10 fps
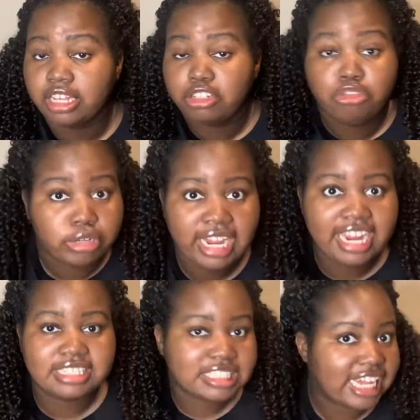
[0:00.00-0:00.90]
You
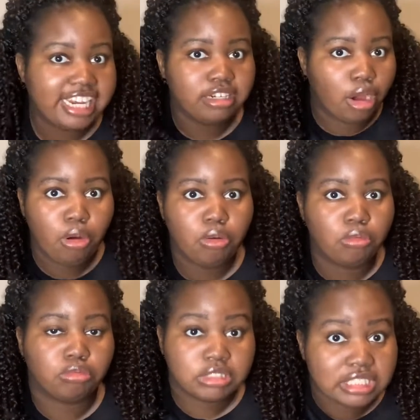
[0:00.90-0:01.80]
can't say no to